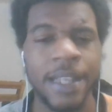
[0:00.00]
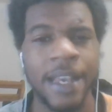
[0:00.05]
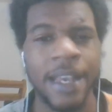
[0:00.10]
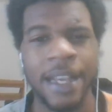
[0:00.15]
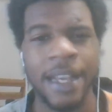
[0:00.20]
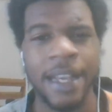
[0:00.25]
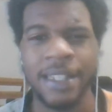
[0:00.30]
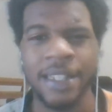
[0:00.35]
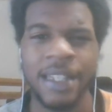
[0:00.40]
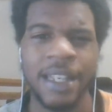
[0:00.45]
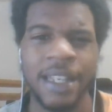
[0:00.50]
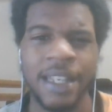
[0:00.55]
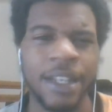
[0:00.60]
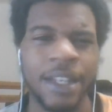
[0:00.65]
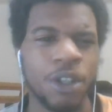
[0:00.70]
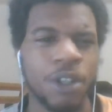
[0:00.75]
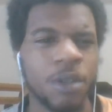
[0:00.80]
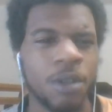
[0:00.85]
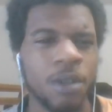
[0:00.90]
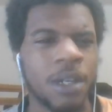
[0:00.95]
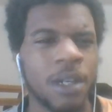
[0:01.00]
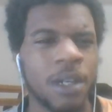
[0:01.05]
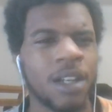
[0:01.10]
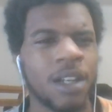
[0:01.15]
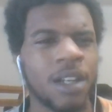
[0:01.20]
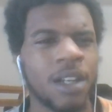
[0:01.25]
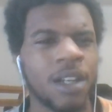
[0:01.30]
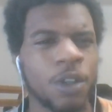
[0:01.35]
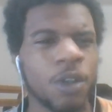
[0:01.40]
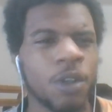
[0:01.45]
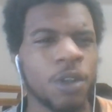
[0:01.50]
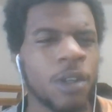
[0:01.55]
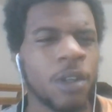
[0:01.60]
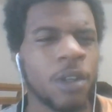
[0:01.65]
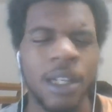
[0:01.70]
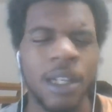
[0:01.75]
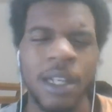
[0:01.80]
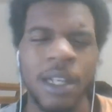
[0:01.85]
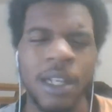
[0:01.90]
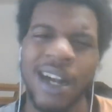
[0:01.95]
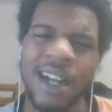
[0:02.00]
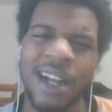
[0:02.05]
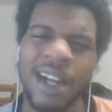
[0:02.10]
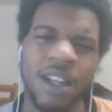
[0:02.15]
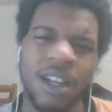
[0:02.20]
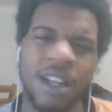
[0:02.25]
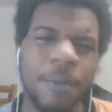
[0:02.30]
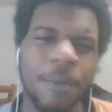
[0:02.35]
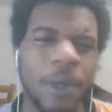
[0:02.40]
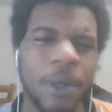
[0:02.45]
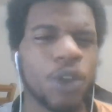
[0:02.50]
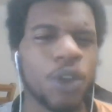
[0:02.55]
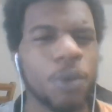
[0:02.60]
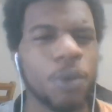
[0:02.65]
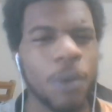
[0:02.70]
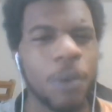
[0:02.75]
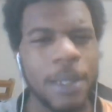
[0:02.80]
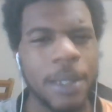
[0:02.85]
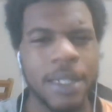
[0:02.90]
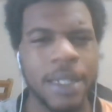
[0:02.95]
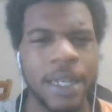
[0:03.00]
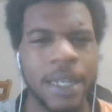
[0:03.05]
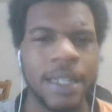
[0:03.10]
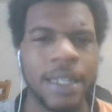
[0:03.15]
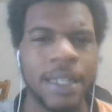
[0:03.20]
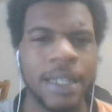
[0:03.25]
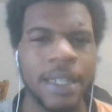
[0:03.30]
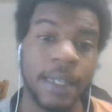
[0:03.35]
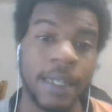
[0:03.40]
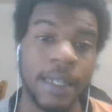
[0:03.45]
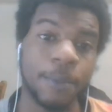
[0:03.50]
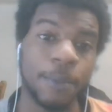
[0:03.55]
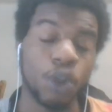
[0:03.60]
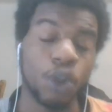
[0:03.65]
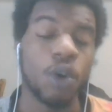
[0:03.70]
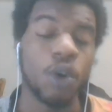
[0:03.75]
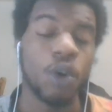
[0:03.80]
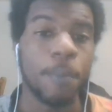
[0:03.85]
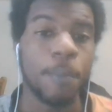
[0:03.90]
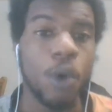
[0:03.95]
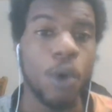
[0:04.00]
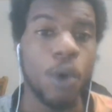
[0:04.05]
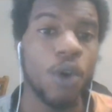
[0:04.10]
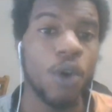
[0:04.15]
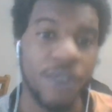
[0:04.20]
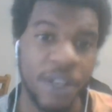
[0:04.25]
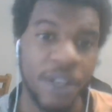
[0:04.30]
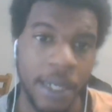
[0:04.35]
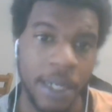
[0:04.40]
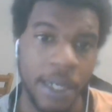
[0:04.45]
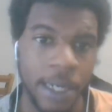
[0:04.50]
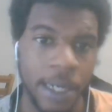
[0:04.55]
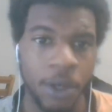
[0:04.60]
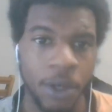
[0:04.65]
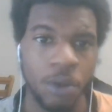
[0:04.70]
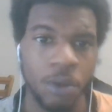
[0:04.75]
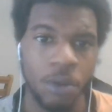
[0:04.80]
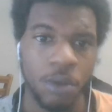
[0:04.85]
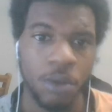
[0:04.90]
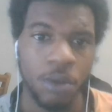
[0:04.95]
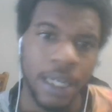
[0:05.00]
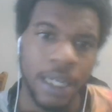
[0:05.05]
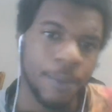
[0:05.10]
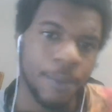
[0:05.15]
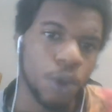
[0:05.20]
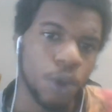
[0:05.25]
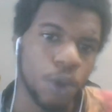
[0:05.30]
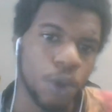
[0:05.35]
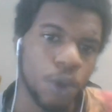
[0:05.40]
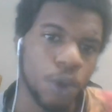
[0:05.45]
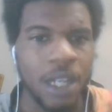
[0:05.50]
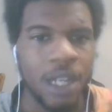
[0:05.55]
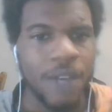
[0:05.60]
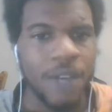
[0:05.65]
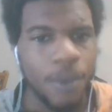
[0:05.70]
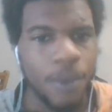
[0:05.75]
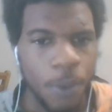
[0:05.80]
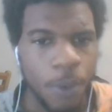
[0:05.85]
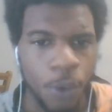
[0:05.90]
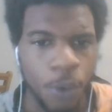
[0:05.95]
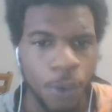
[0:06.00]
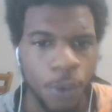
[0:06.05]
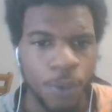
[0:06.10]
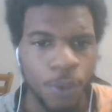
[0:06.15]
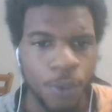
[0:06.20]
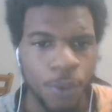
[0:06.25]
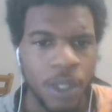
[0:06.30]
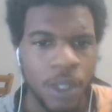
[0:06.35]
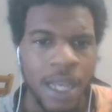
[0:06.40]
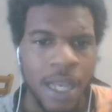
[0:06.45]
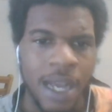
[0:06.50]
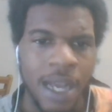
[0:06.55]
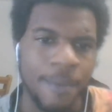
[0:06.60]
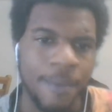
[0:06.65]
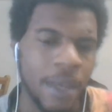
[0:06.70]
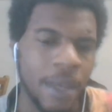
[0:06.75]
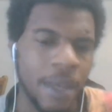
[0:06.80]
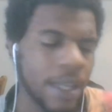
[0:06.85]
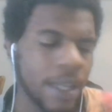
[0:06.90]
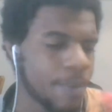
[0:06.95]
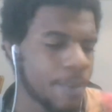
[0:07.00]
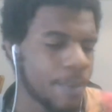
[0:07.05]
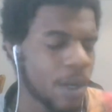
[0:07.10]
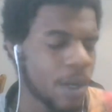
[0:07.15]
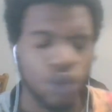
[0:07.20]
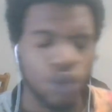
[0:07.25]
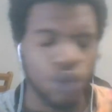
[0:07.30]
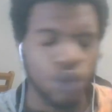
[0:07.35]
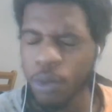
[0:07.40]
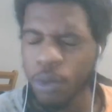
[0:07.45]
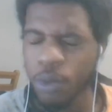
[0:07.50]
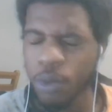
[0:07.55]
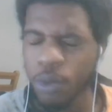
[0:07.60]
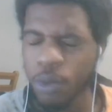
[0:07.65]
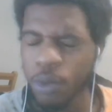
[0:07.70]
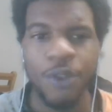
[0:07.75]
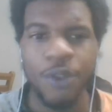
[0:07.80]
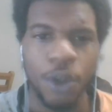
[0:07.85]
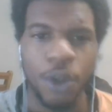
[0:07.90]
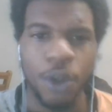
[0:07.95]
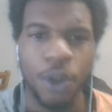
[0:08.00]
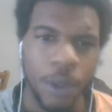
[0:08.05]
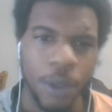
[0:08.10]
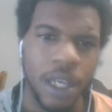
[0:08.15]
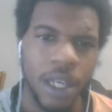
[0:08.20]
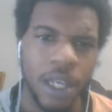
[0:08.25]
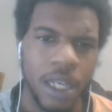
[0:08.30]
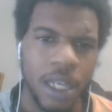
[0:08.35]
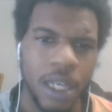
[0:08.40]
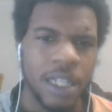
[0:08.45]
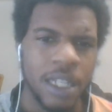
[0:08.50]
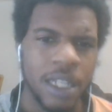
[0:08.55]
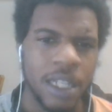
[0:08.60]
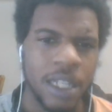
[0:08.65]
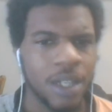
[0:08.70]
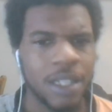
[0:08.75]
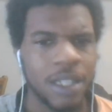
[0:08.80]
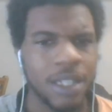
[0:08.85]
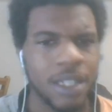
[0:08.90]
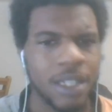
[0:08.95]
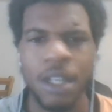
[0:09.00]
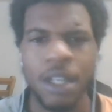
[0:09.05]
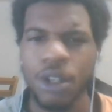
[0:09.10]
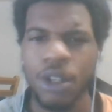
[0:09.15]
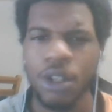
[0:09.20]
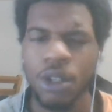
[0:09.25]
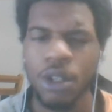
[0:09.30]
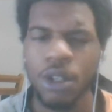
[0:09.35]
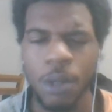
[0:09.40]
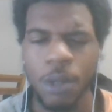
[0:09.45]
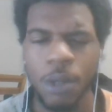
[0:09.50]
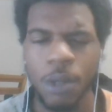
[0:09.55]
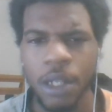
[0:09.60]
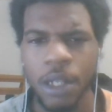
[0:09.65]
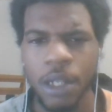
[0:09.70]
I said, you know what I love doing? I love building websites, and I'm doing more of it now that I'm using Lovable. I made about 12 in a week. So I say, yo, you know what?